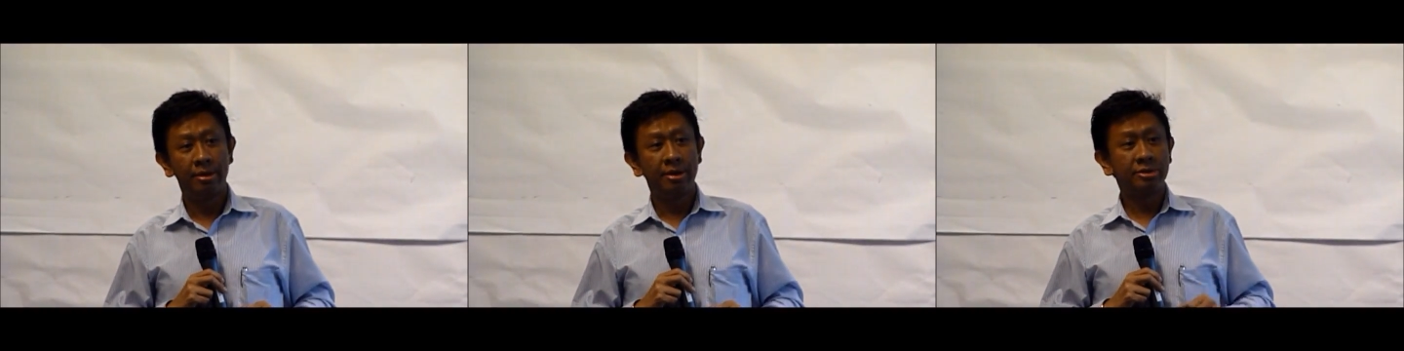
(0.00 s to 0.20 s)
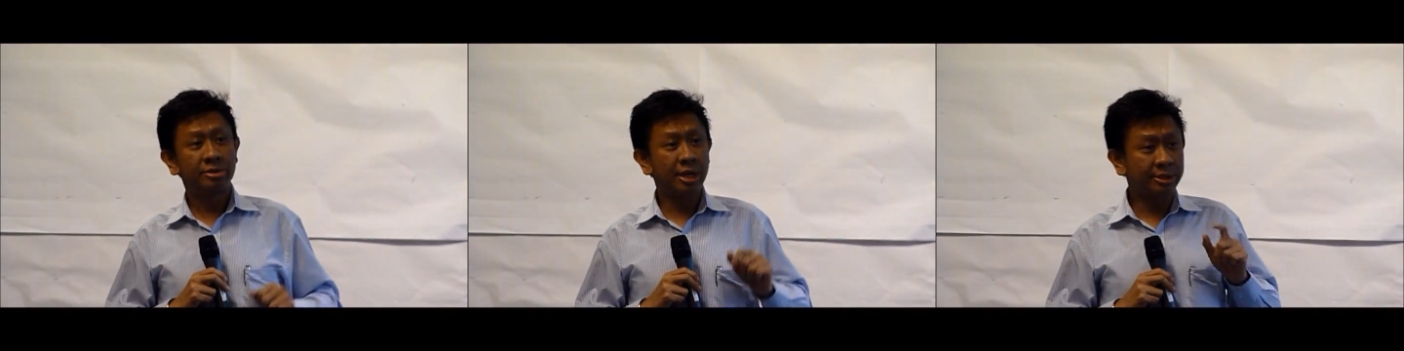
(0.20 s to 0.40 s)

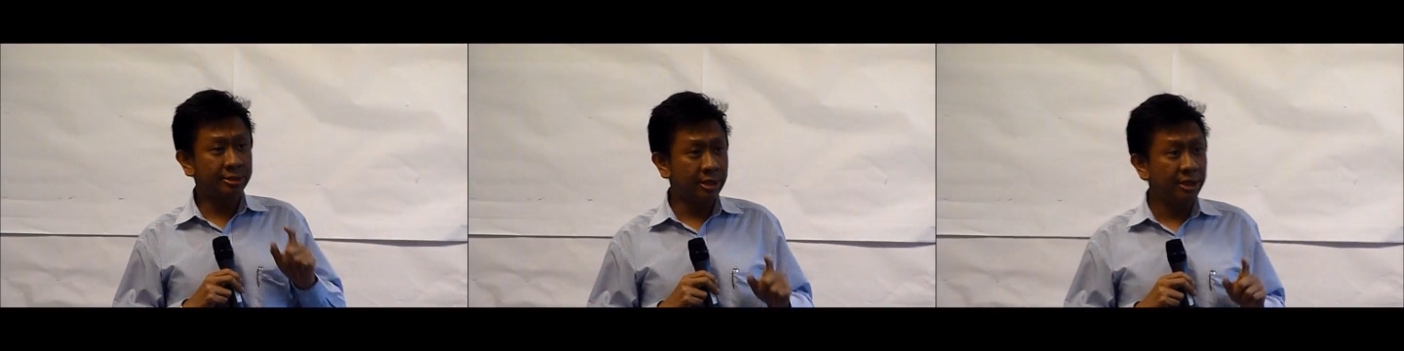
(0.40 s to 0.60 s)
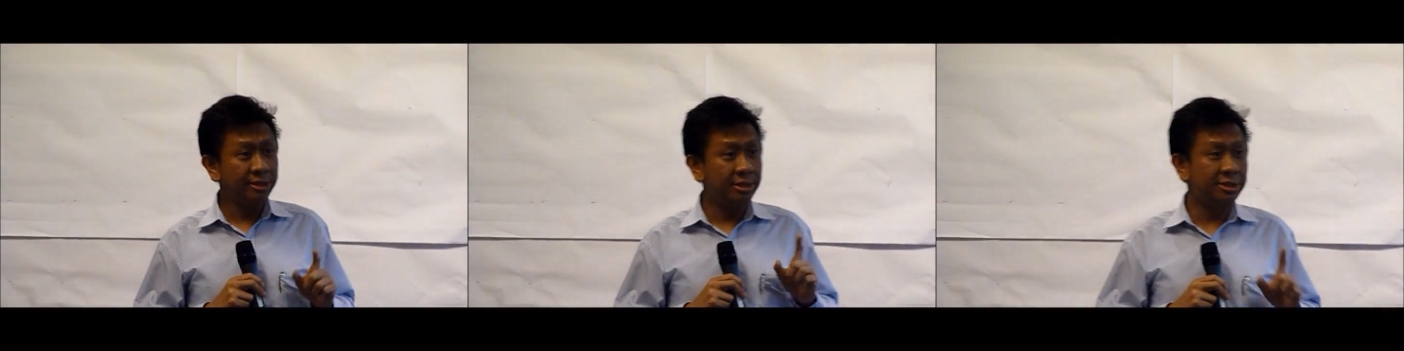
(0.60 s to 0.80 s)

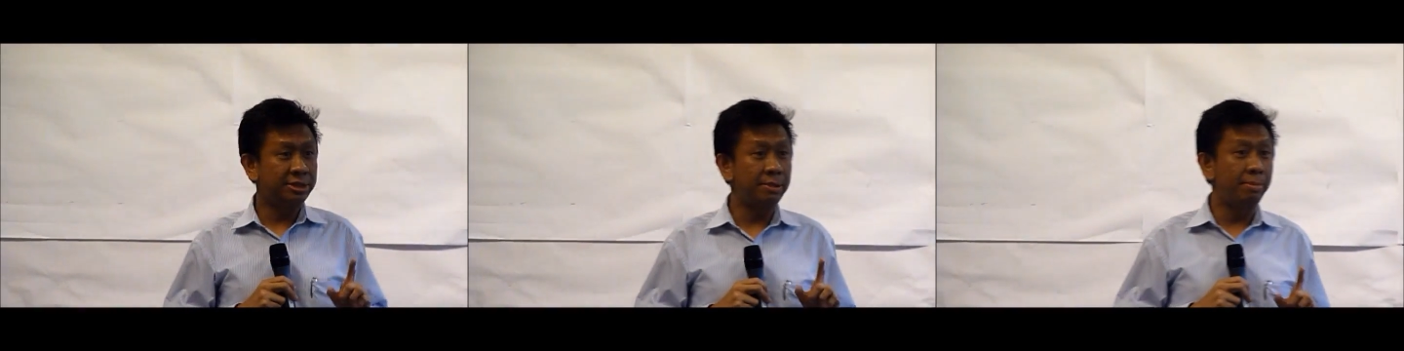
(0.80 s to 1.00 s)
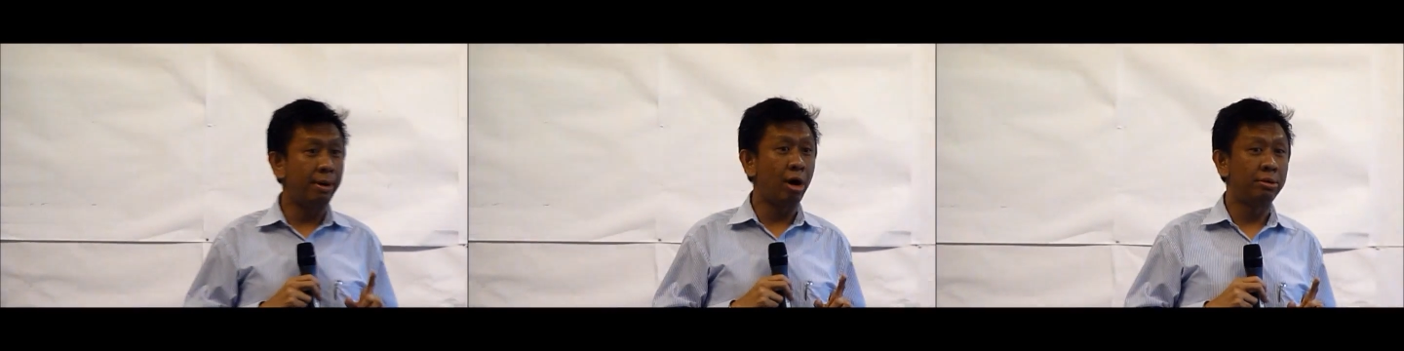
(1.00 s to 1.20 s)
Success is
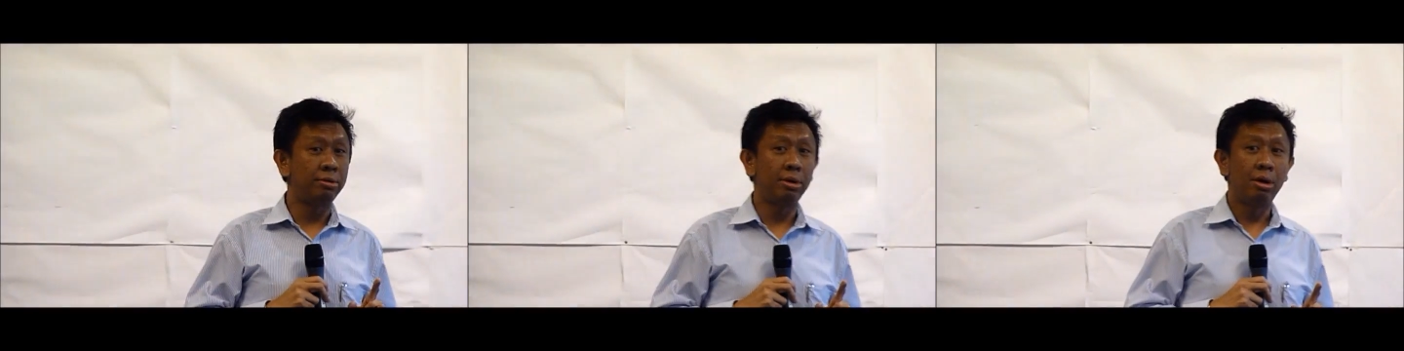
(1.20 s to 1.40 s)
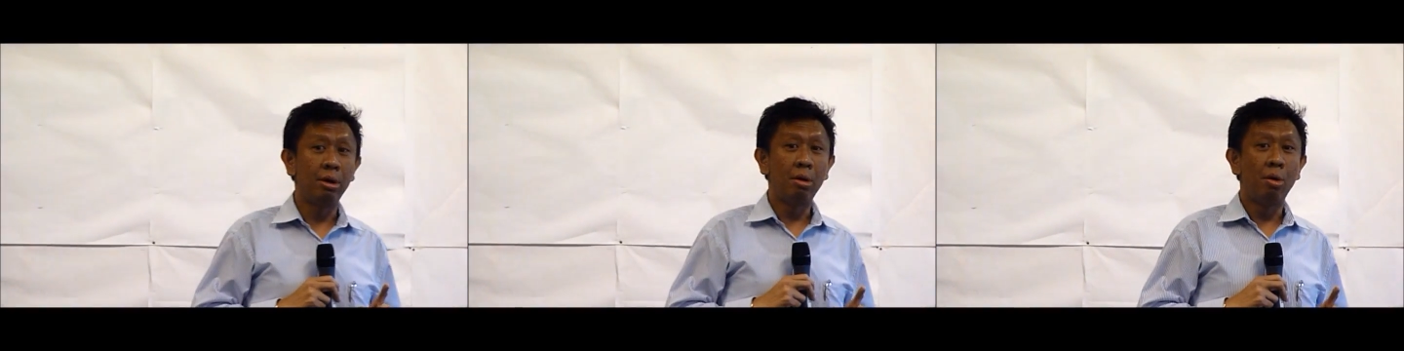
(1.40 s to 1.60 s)
about
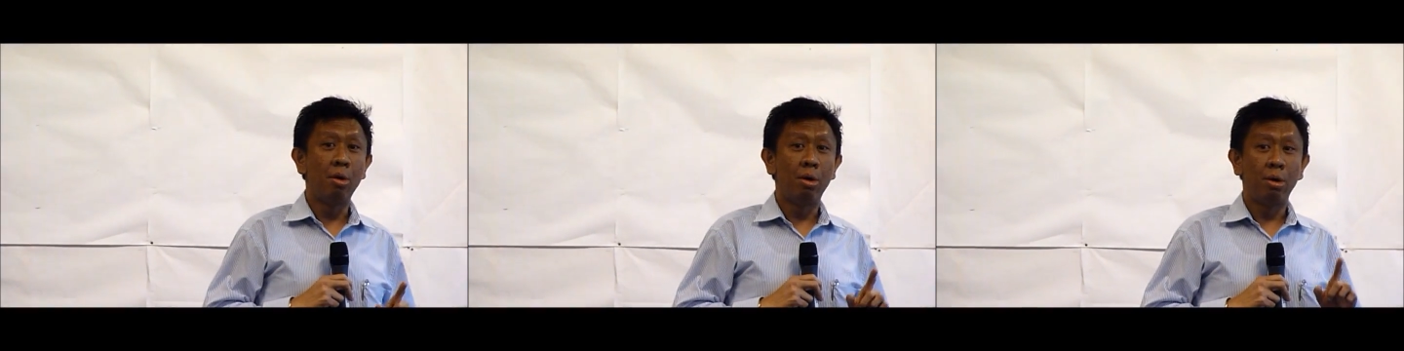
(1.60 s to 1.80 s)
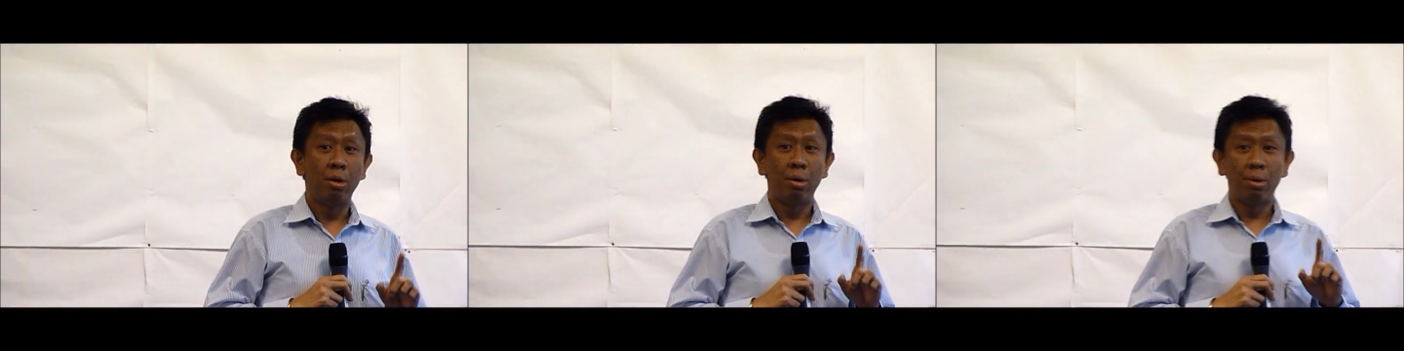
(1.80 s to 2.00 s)

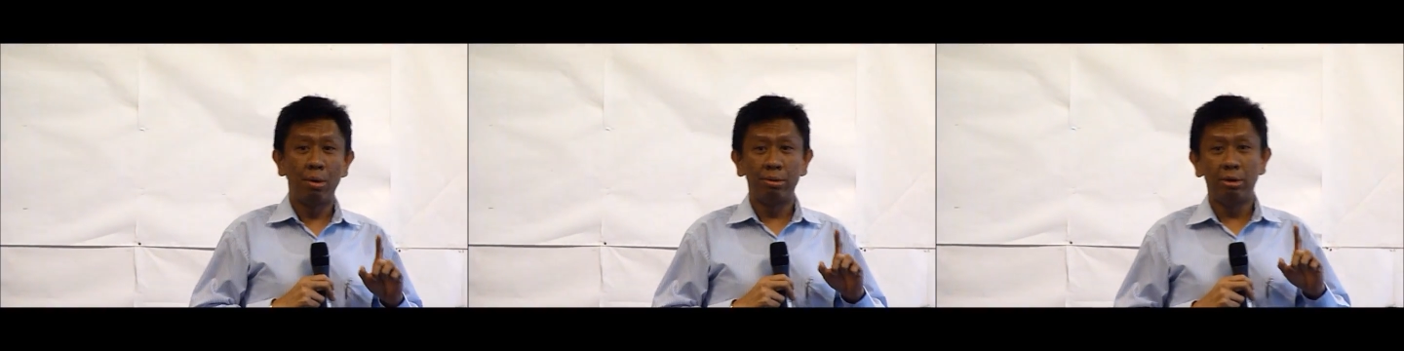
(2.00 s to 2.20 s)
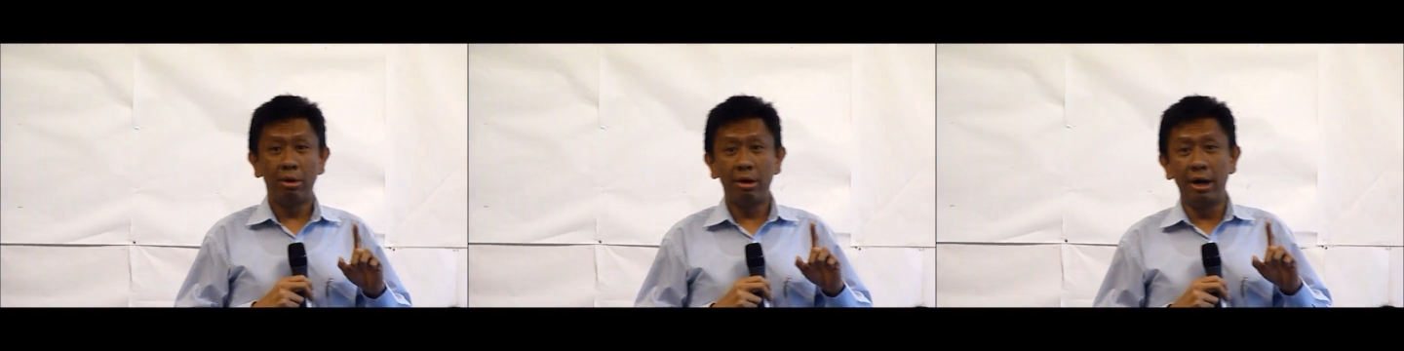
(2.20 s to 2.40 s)

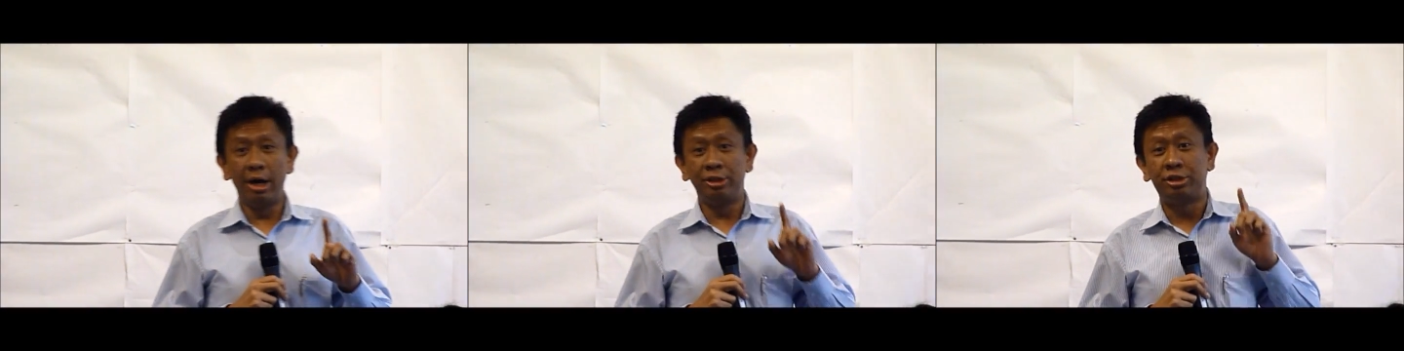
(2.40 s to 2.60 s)
a